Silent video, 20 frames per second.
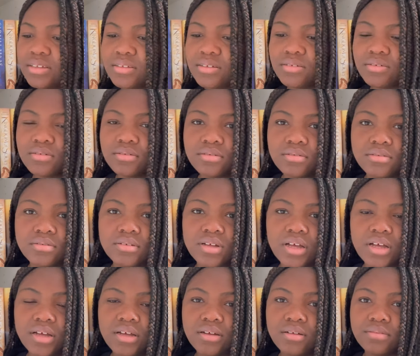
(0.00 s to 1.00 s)
little,
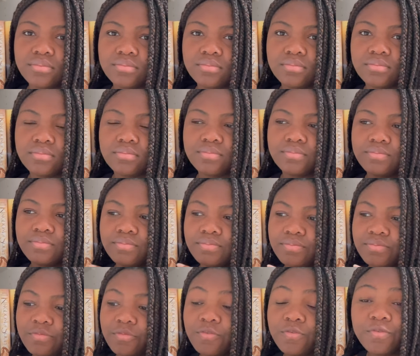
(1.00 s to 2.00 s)
um,
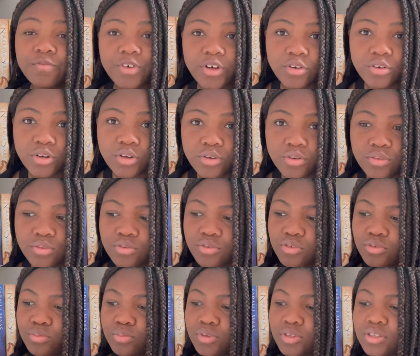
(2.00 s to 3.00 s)
photos.
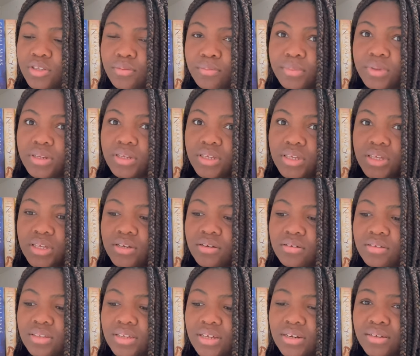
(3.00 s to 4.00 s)
You put them in here.
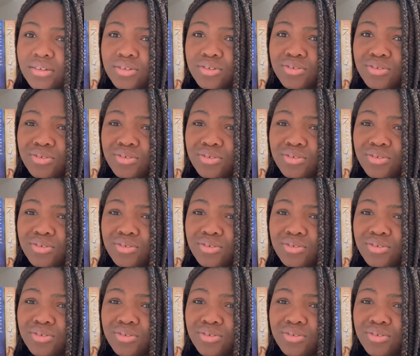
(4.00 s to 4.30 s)
That is